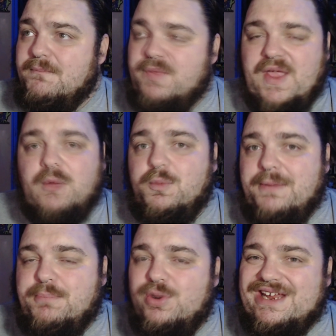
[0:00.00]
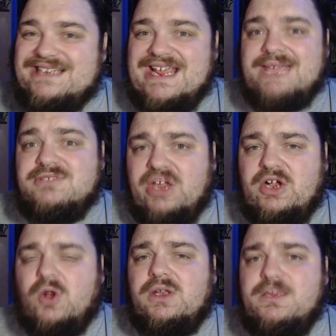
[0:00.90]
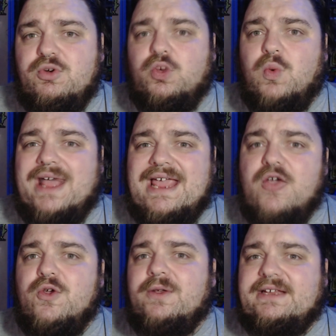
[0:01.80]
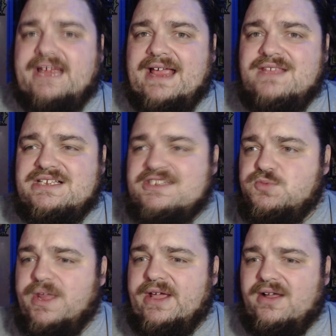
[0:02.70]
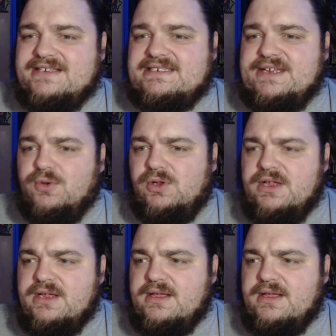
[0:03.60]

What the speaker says: But they would be putting teams like Collingwood away early, and this is where I still